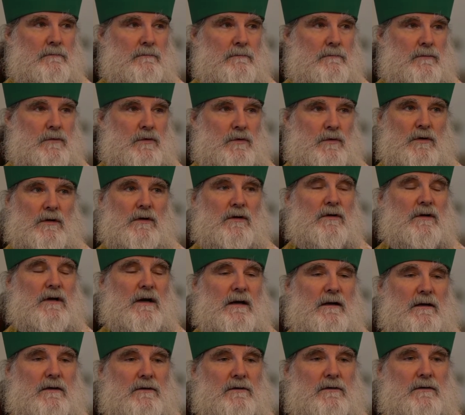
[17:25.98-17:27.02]
You can learn
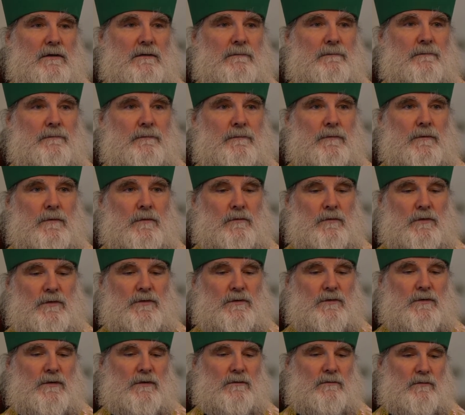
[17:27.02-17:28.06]
how to do it. We'll
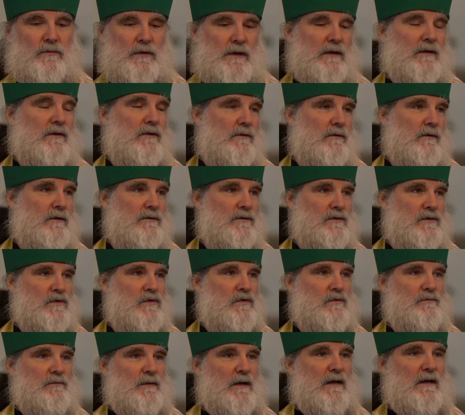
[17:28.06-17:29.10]
do it. We can do a
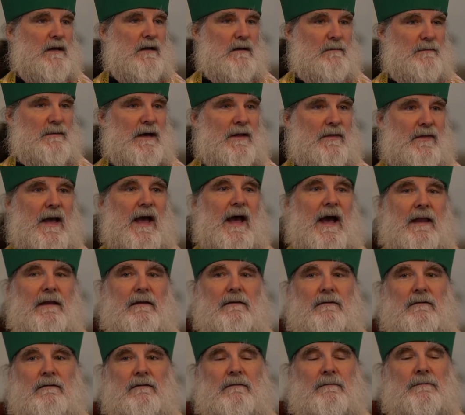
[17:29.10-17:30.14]
Zoom meeting about
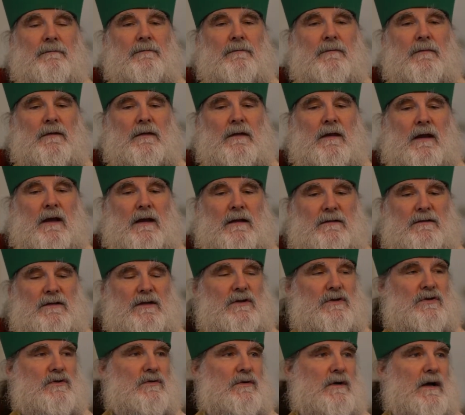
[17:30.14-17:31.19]
that and
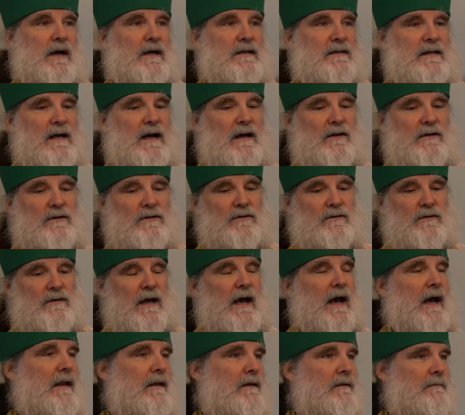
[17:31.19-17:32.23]
teach you guys how to do
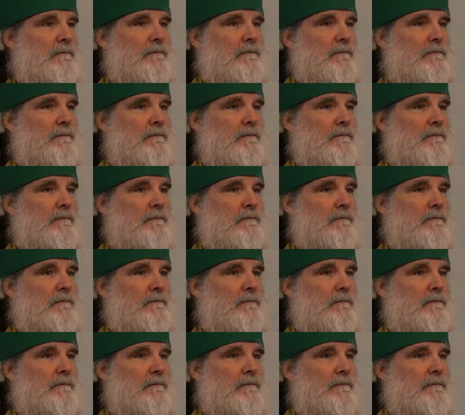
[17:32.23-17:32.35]
that.